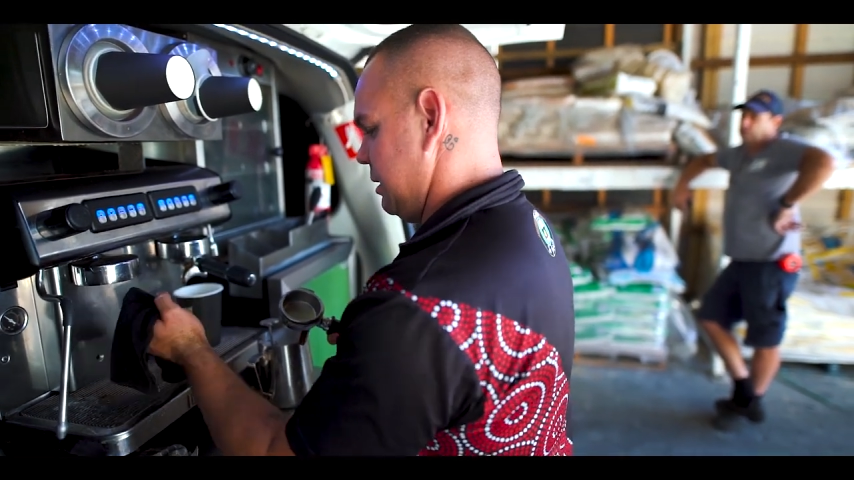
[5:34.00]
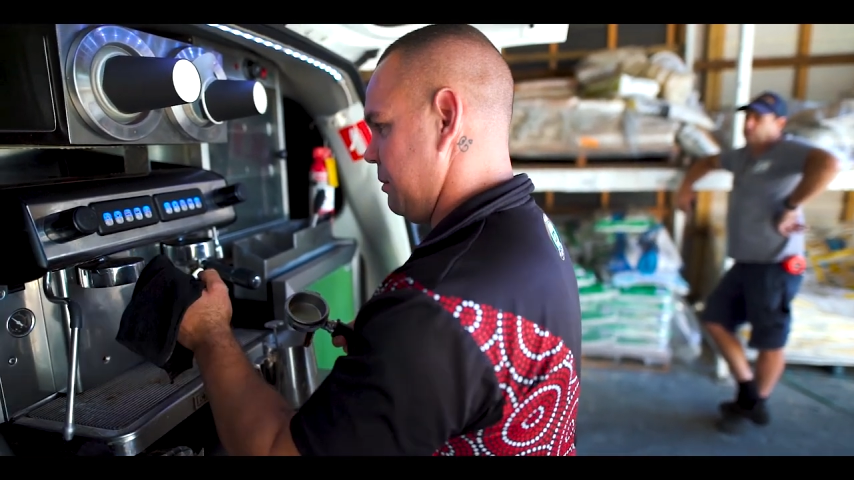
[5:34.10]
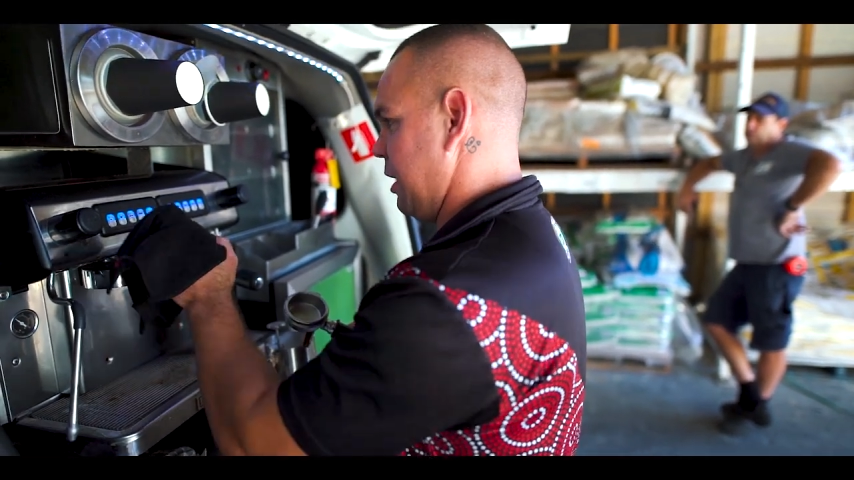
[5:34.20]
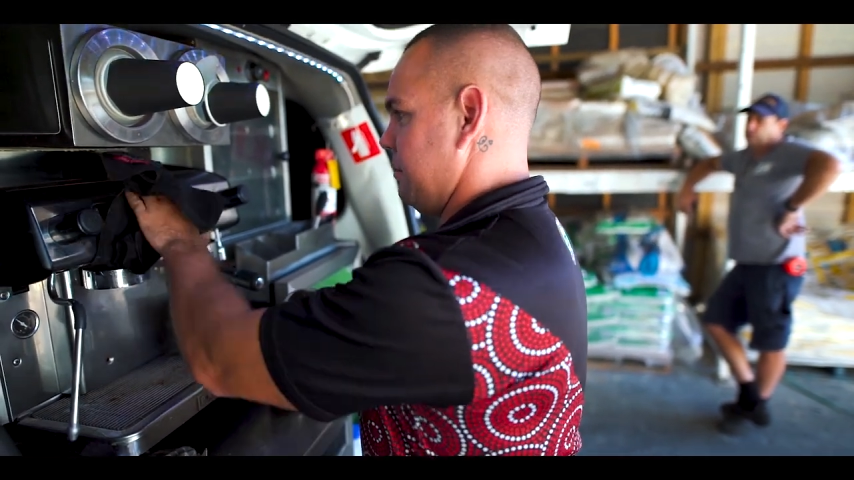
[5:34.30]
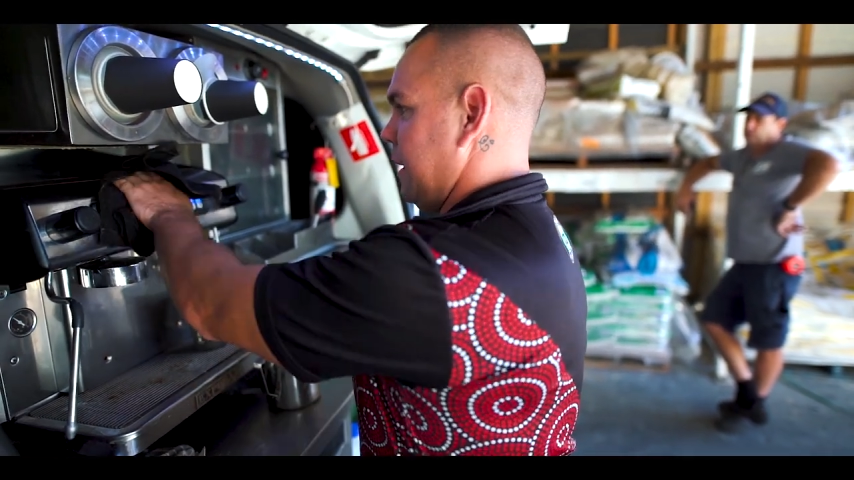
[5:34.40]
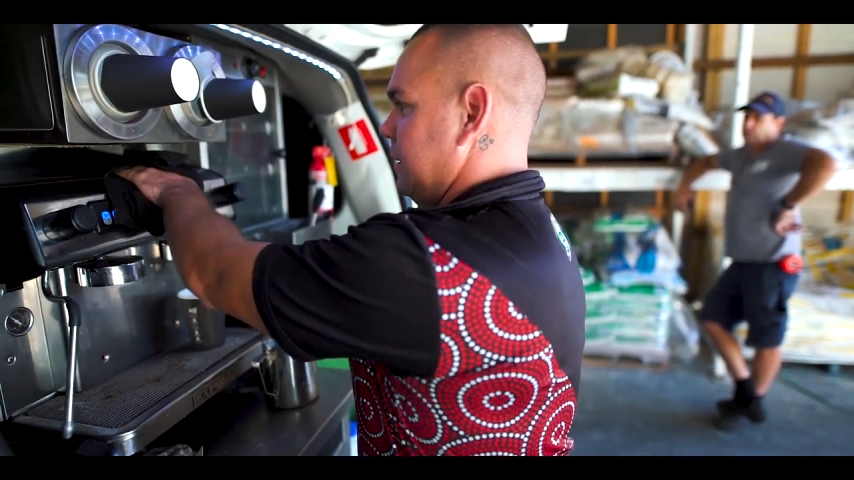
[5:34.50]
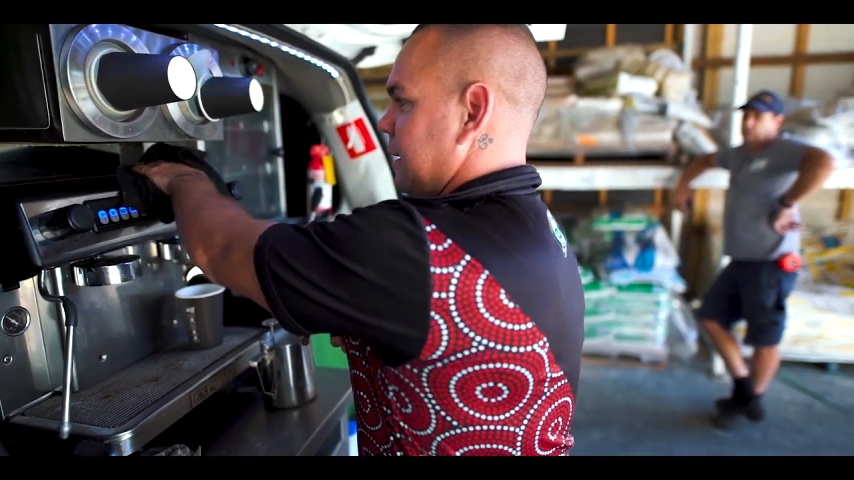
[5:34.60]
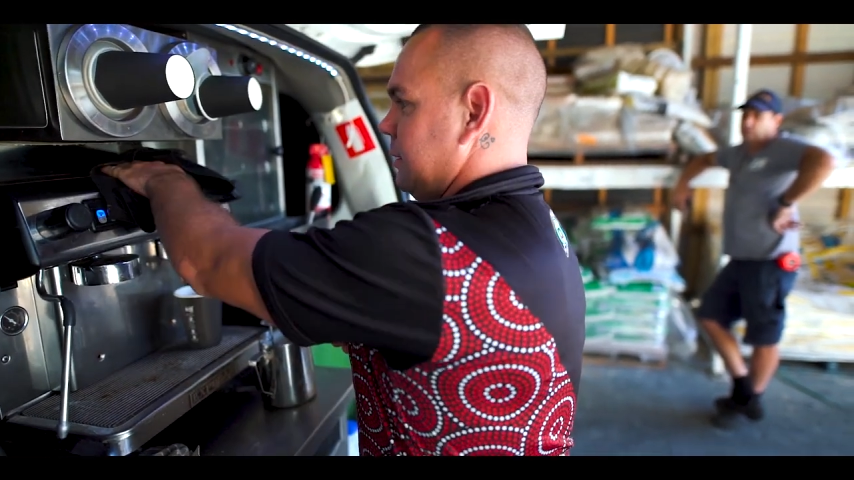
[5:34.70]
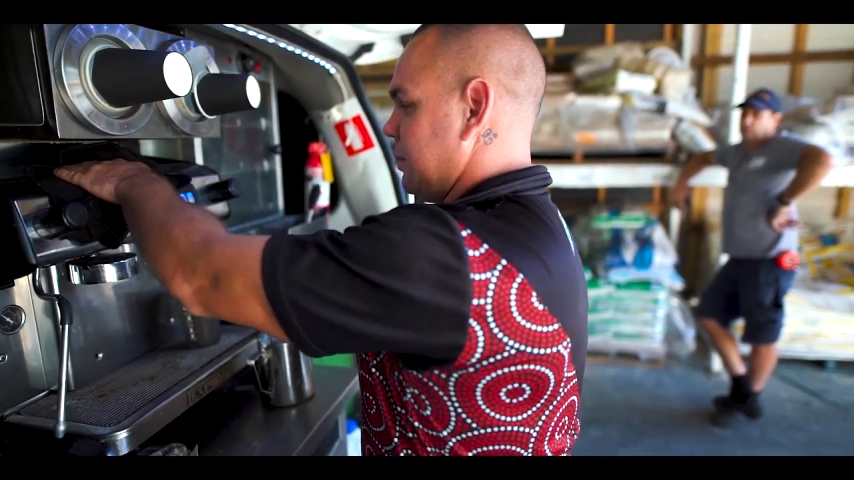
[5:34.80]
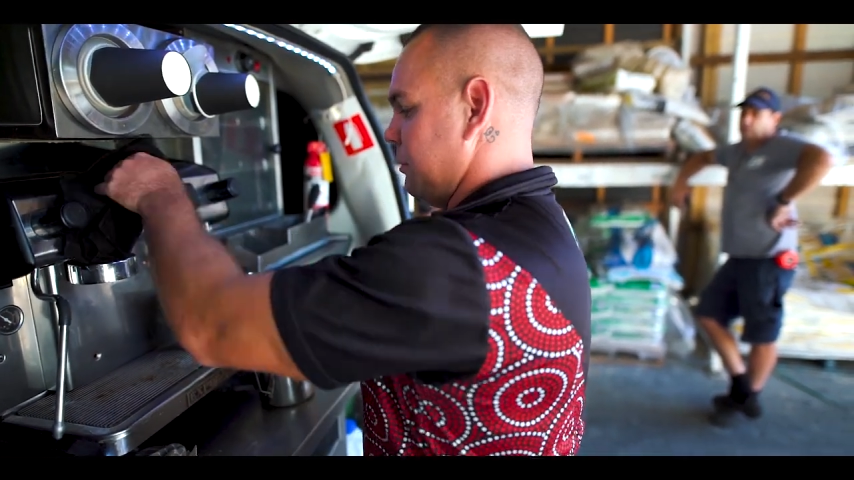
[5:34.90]
man,
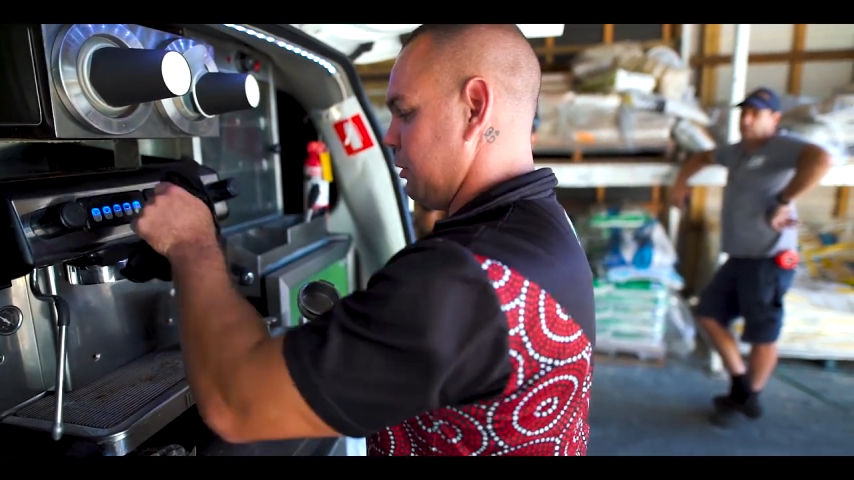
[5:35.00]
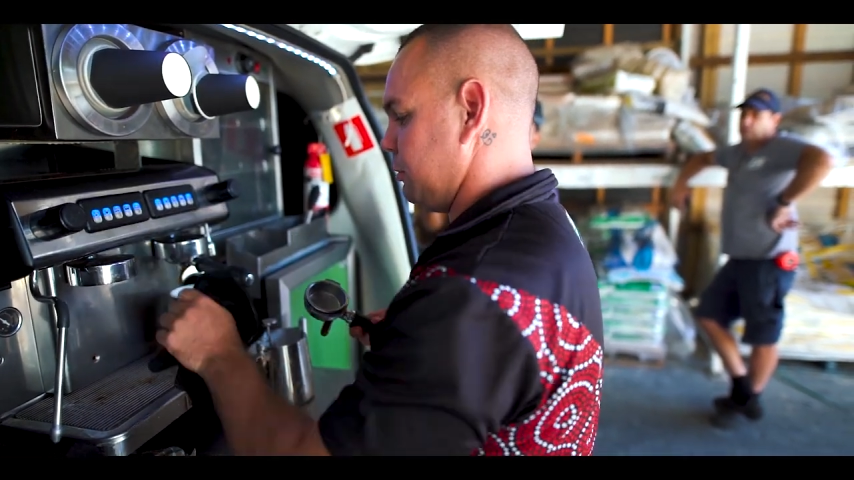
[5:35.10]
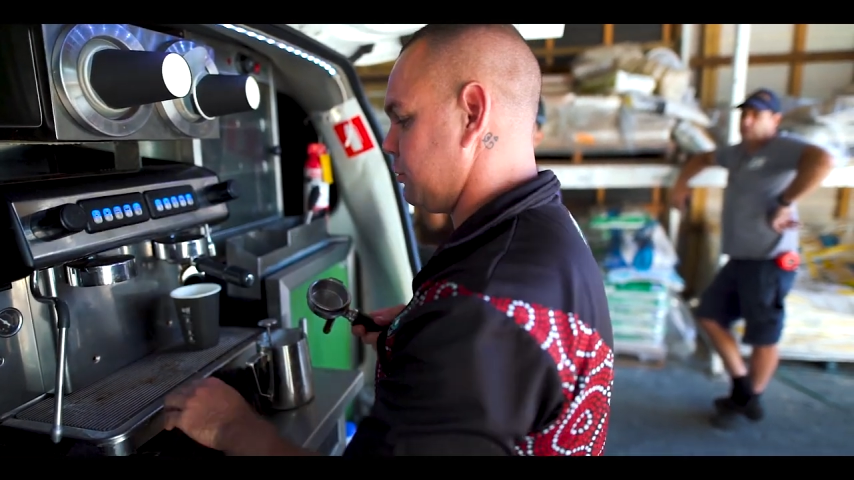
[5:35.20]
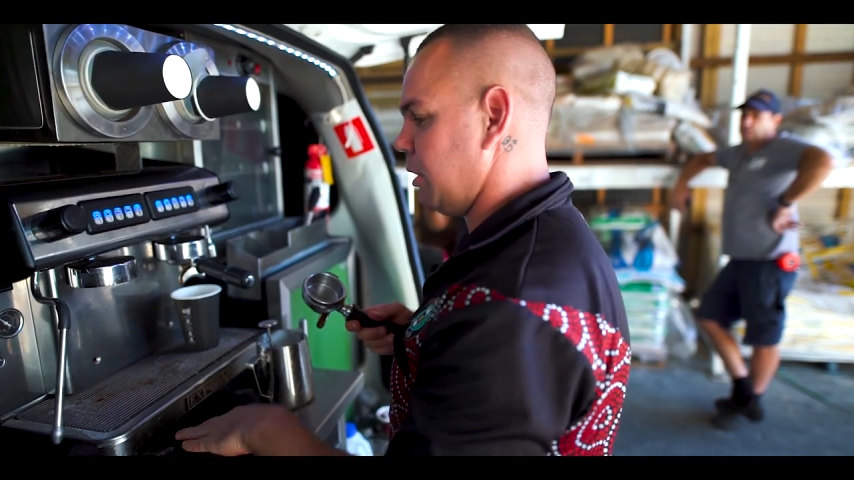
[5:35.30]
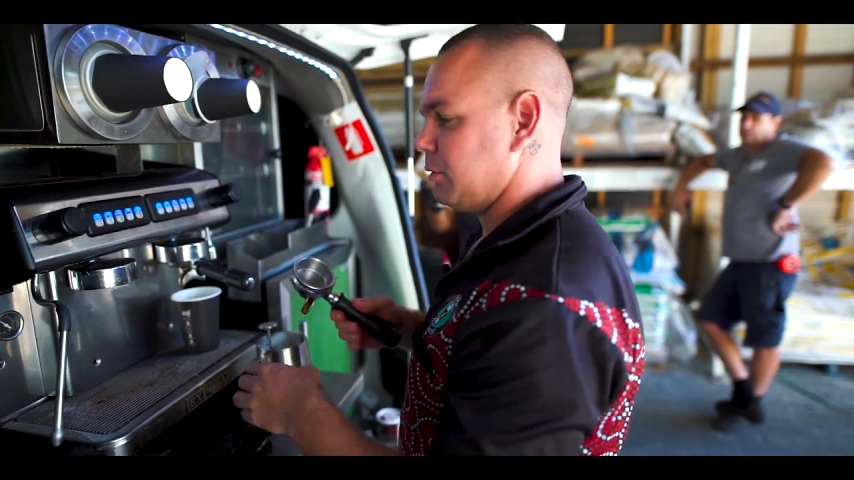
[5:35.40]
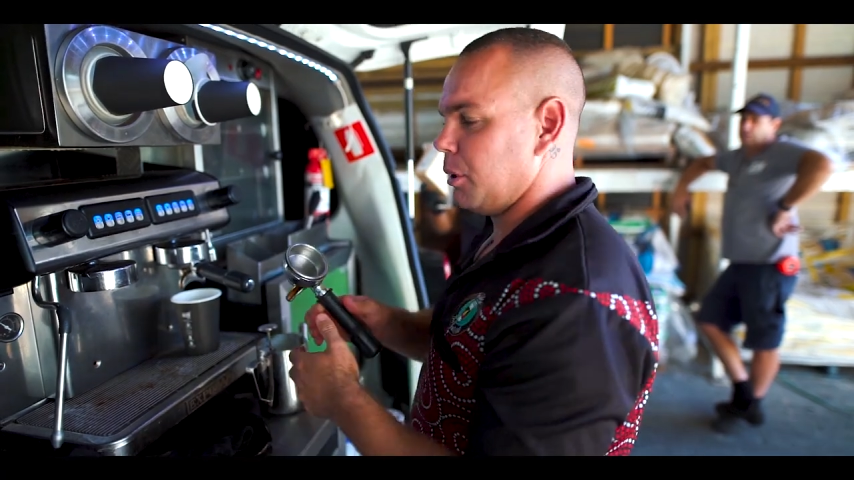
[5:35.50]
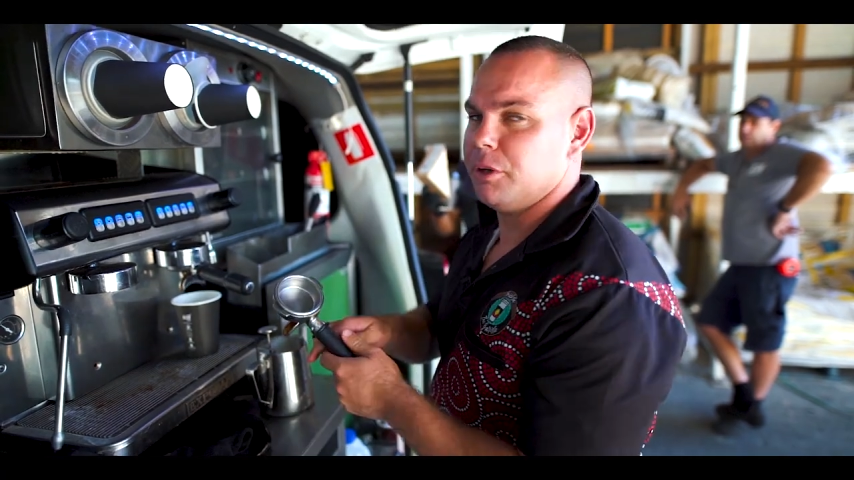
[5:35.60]
there's some of the good times that